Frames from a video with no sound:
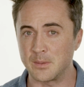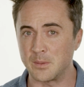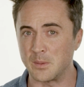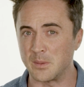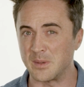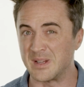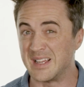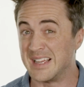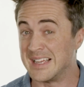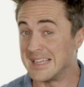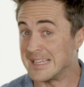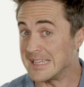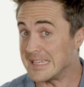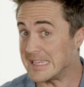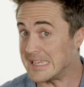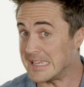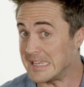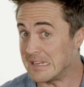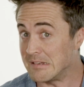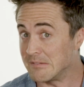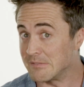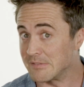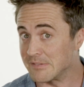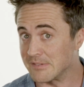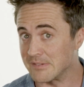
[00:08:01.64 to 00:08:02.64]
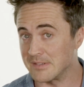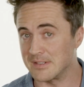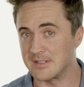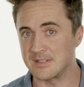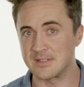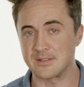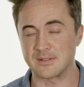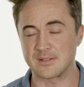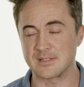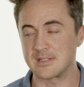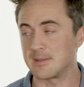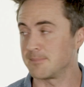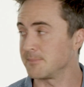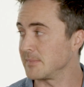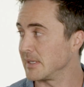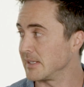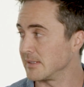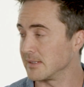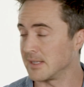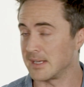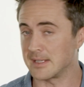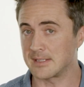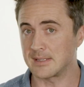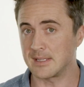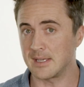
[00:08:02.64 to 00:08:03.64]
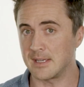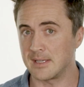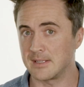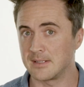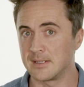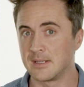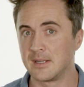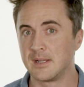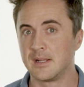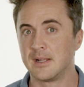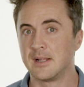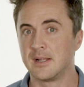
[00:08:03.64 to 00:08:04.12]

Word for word: or inference or something like that.